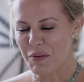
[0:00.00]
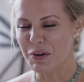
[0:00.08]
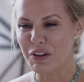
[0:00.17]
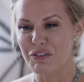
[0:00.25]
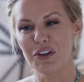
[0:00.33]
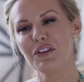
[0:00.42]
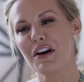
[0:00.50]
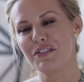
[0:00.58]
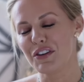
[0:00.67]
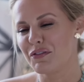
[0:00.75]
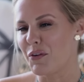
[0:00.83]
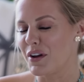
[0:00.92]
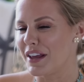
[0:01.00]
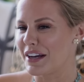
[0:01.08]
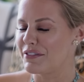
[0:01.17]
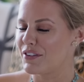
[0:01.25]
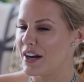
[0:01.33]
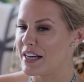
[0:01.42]
Well, if you love your
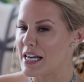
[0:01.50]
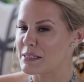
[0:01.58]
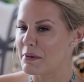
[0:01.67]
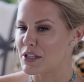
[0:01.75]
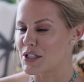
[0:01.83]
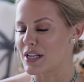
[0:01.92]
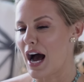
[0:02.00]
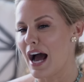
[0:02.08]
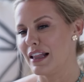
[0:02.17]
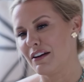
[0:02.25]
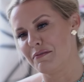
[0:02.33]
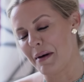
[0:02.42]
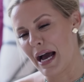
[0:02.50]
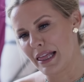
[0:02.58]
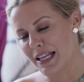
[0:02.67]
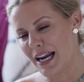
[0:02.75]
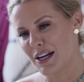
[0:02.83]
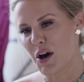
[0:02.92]
four-legged friend as much as I love
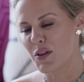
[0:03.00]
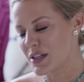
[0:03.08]
mine, then I know